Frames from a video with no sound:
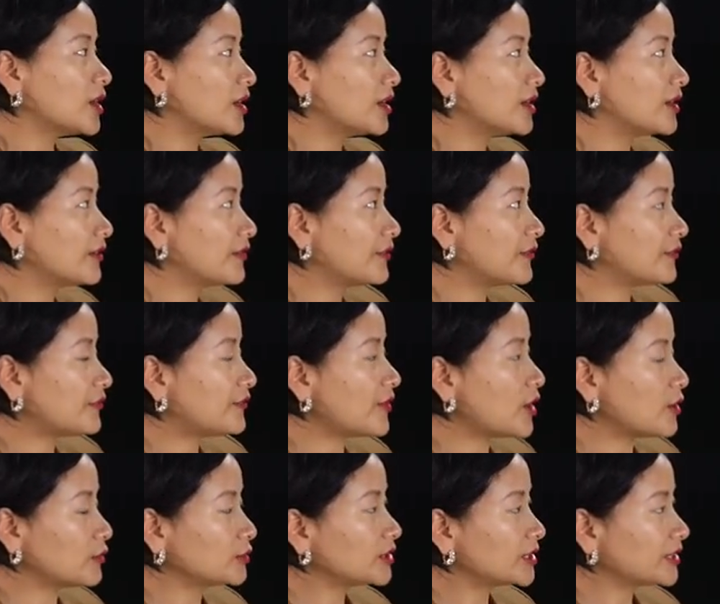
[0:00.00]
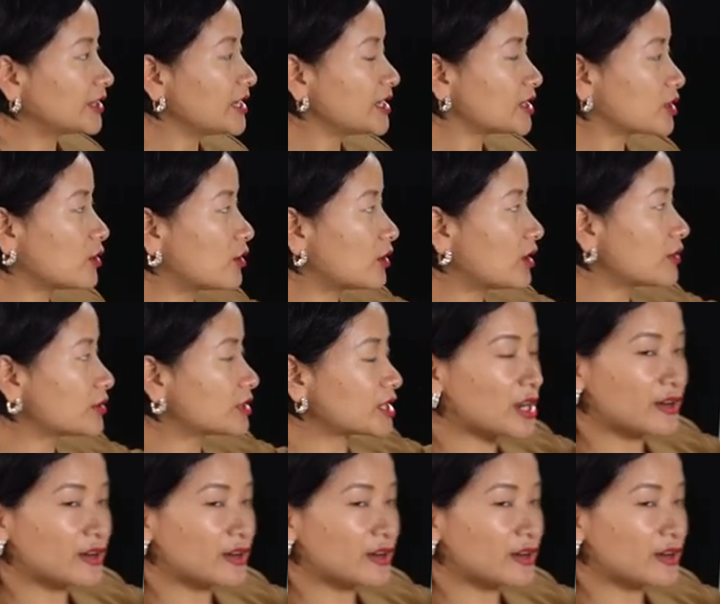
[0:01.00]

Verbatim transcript: uh, found, these callouts